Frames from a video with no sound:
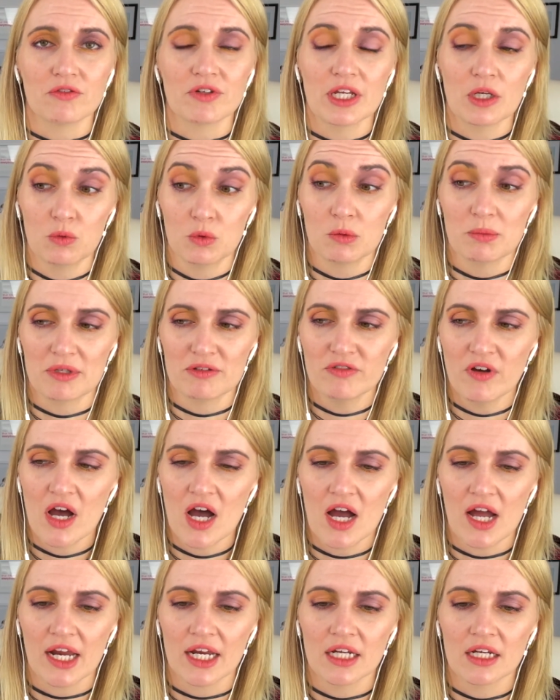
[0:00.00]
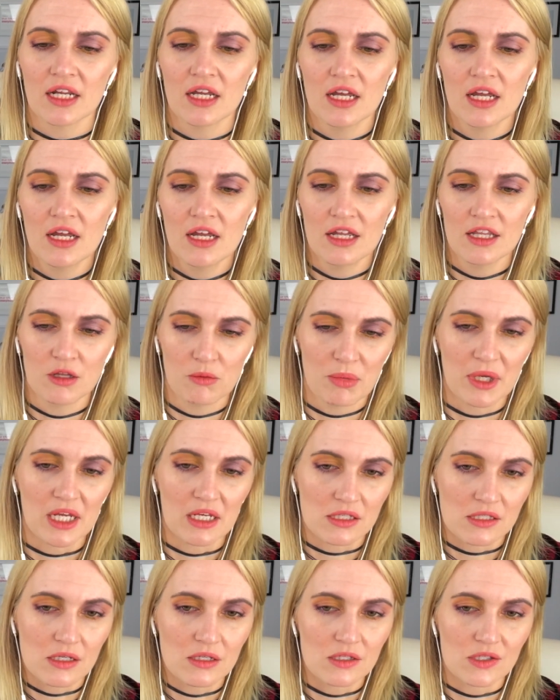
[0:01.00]
He will be fine. The
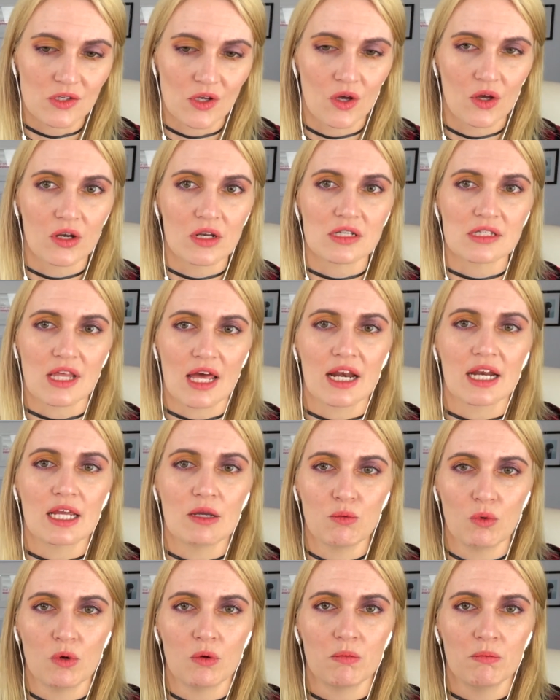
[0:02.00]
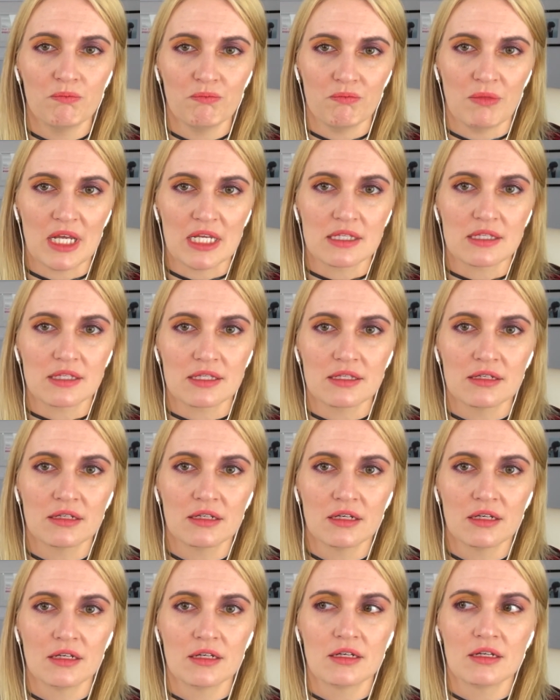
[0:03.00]
biggest concern is that he will miss
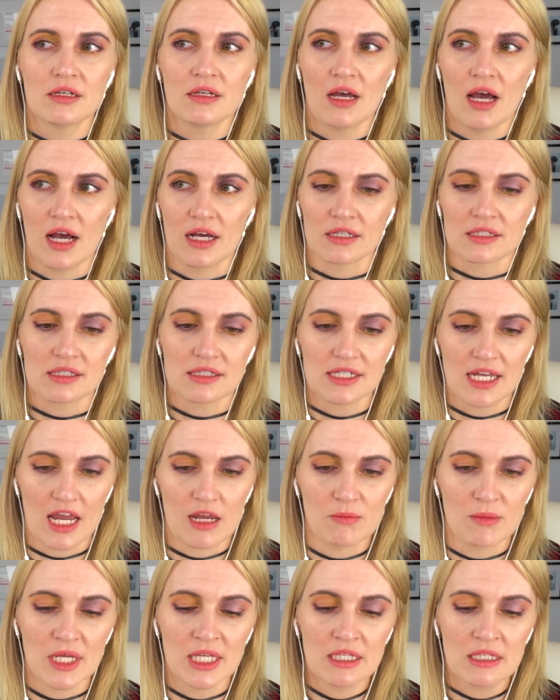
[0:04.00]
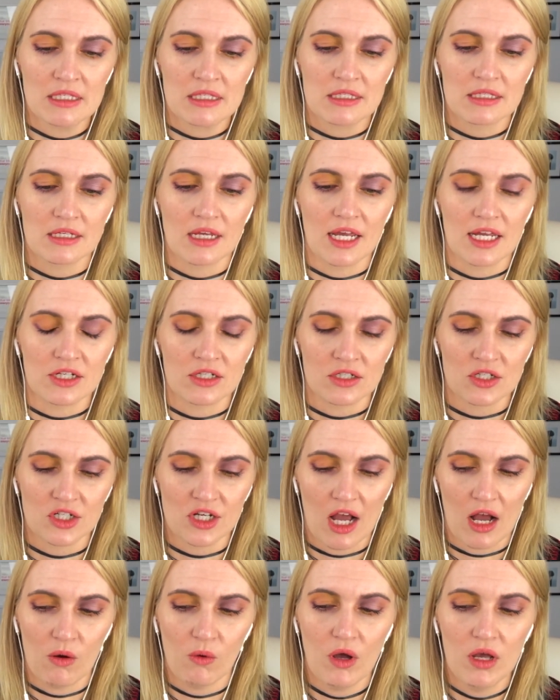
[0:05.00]
us Taemins and
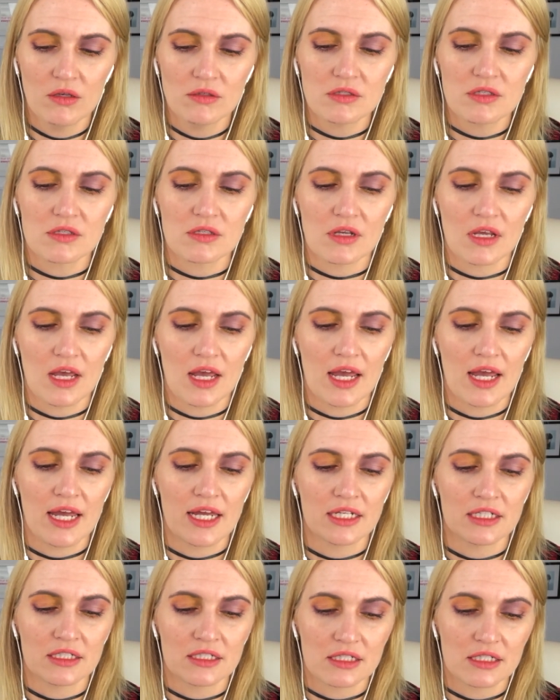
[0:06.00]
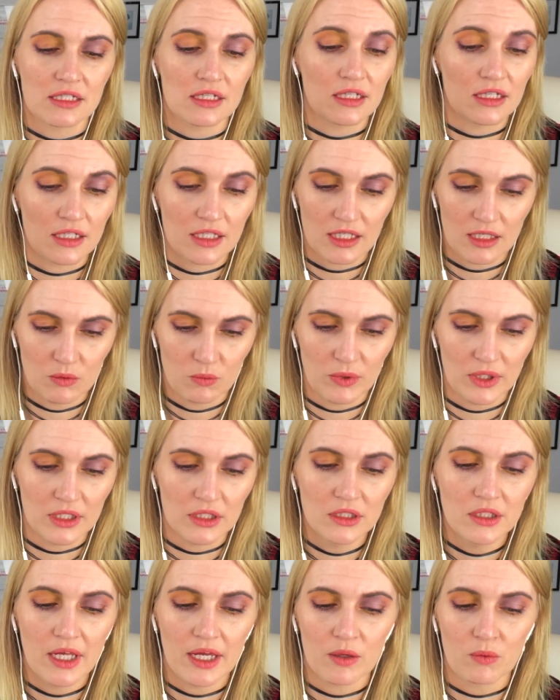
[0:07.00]
Charles, and he
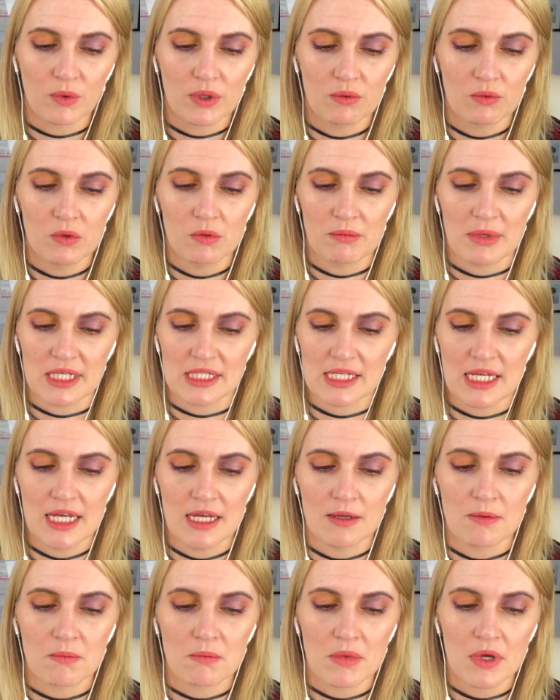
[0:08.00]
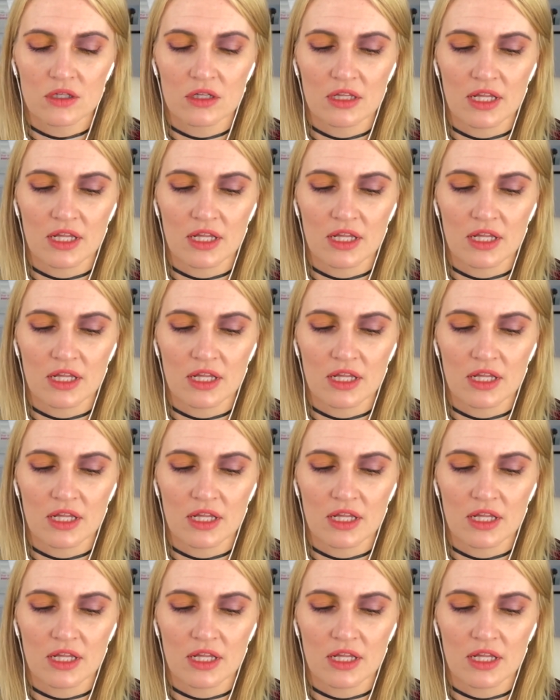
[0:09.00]
will, and we will miss him.